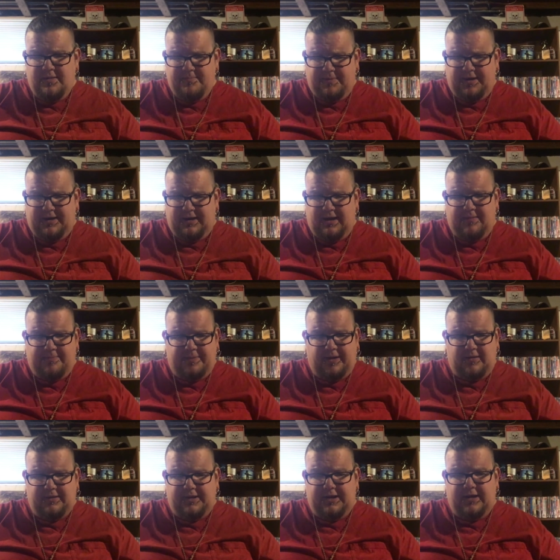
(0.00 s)
But it, it
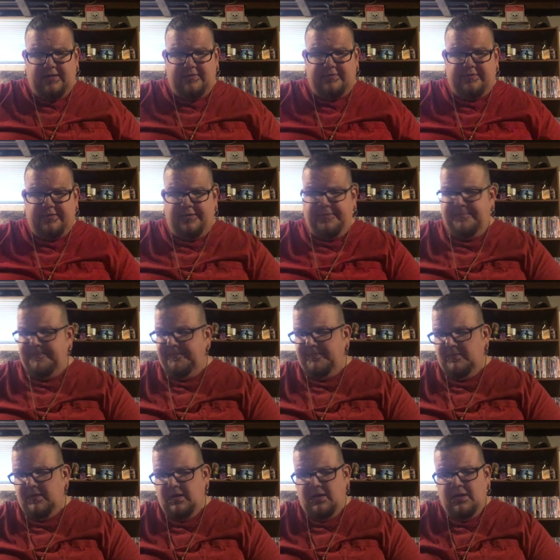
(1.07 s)
apparently does, so.
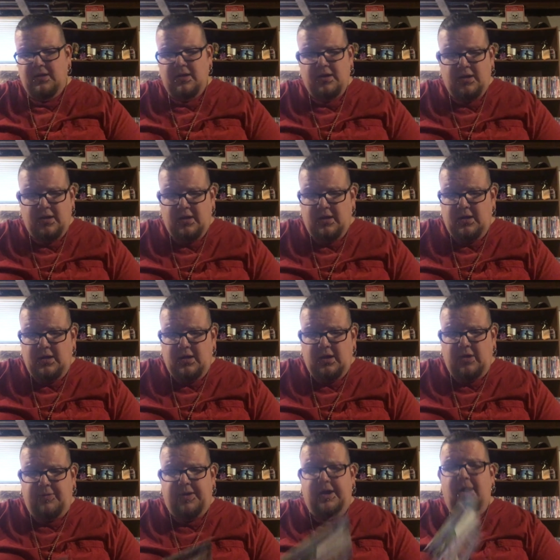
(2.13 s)

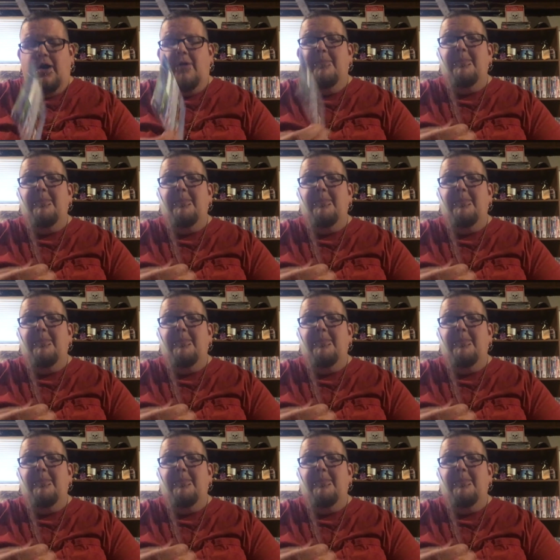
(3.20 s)
Here we go.